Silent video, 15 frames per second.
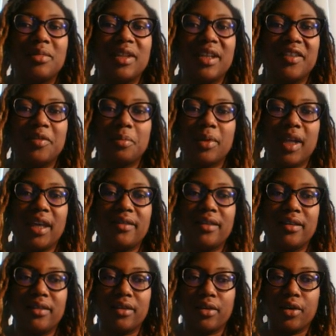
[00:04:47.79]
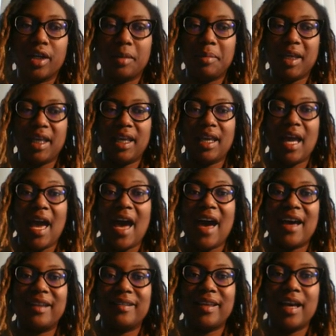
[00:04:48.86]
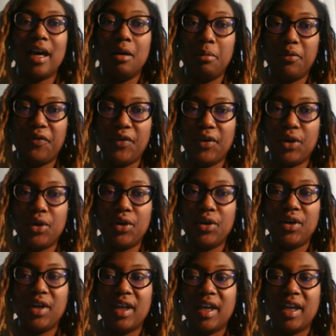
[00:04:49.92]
this place isn't going to be as helpful